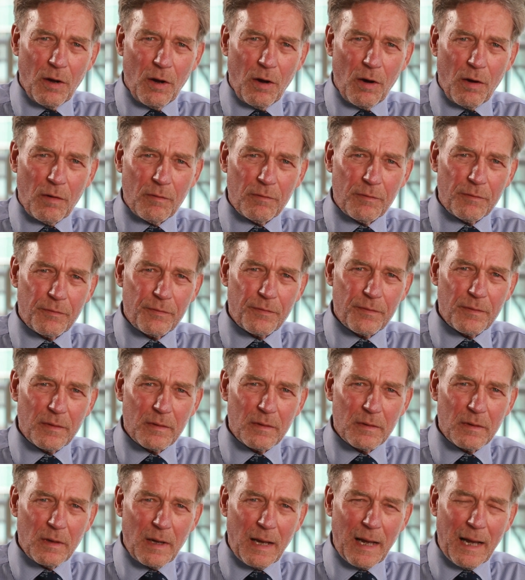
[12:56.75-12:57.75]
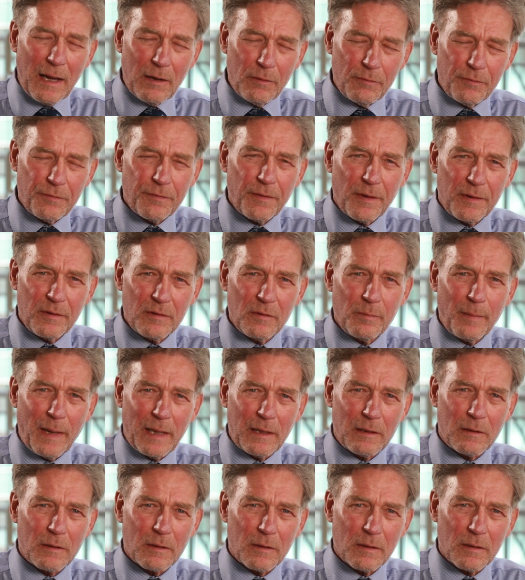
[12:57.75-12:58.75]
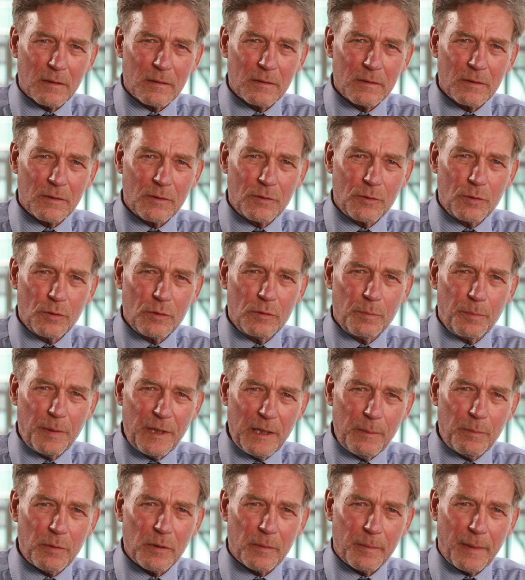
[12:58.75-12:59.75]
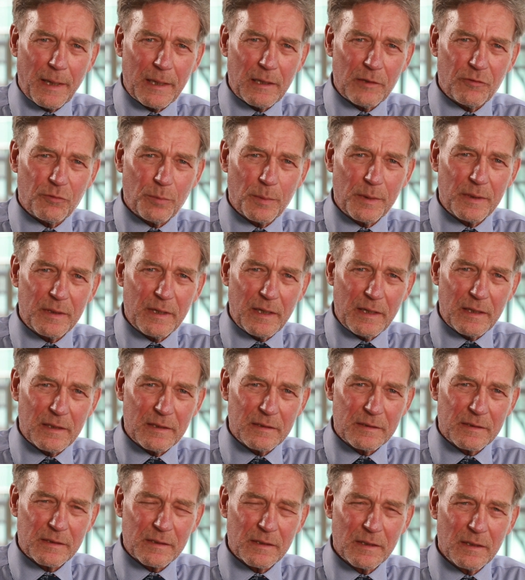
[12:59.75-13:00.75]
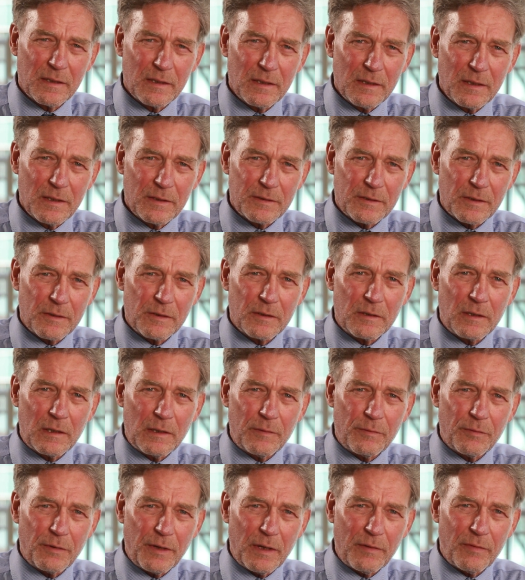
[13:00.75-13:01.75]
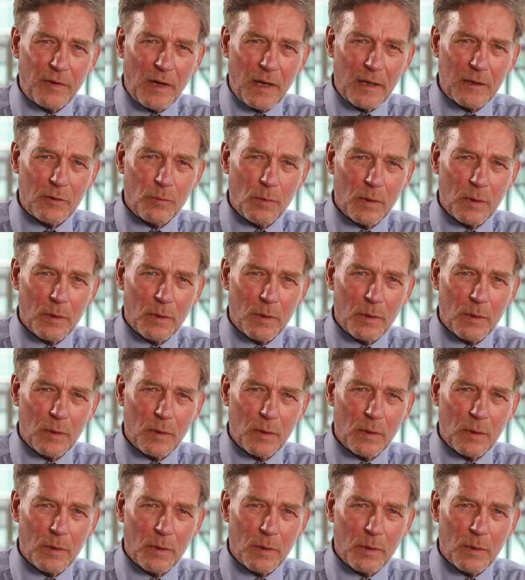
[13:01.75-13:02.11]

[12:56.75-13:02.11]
of how fundamental good people management is to the delivery of high